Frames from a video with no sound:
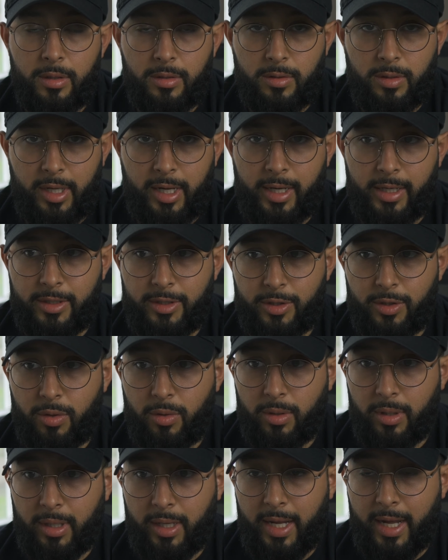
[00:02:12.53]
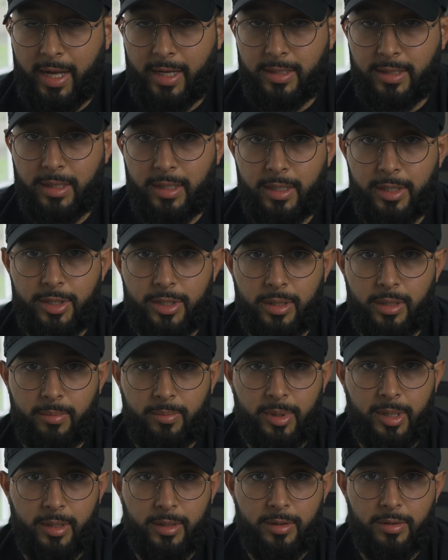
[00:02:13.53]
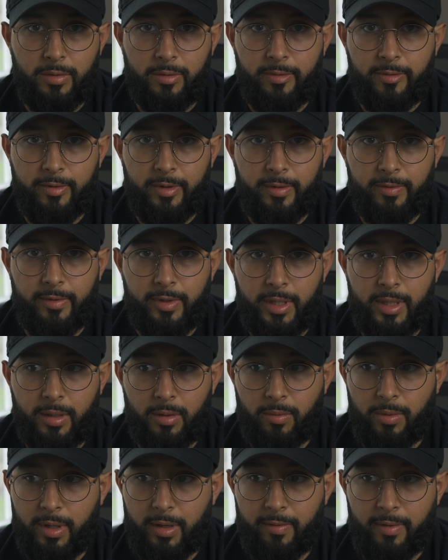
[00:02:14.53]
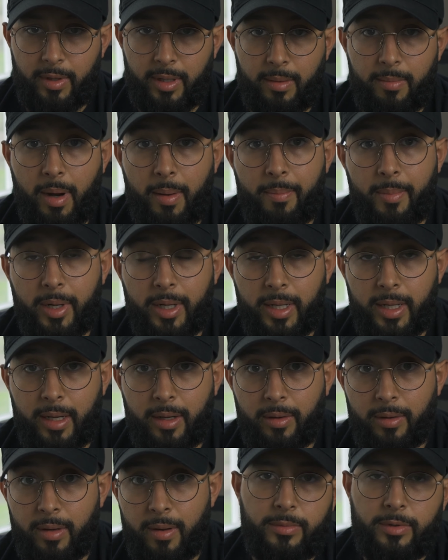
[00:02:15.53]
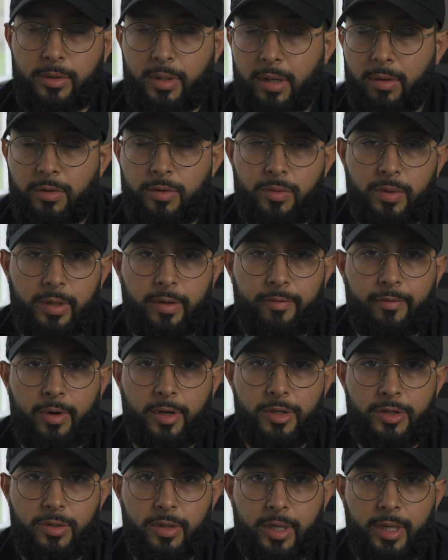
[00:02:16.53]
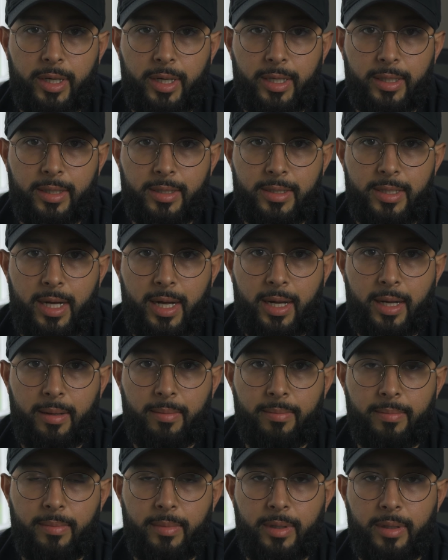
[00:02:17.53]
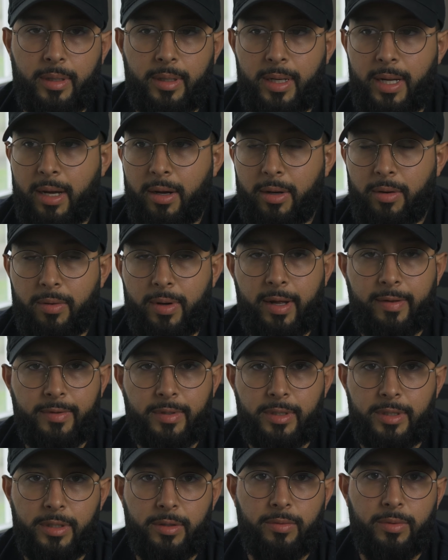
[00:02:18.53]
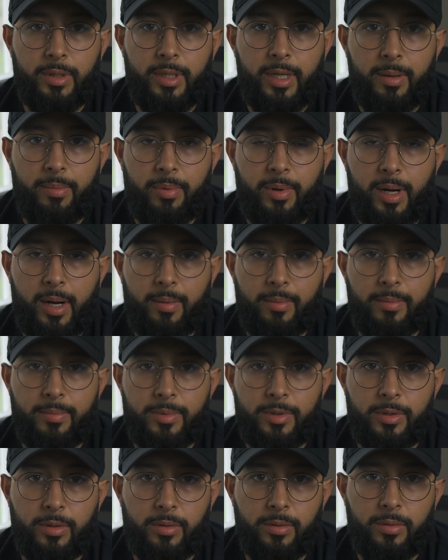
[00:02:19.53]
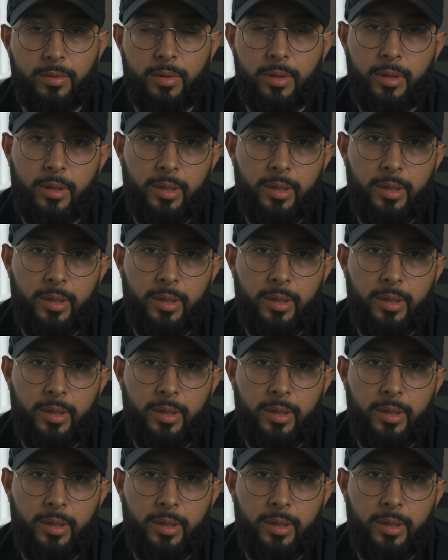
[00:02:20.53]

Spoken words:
So I had to just go to the gas station and pay the $2.50 or whatever to get my money out. So that was really frustrating at the time, and then now I don't have to deal with that problem. So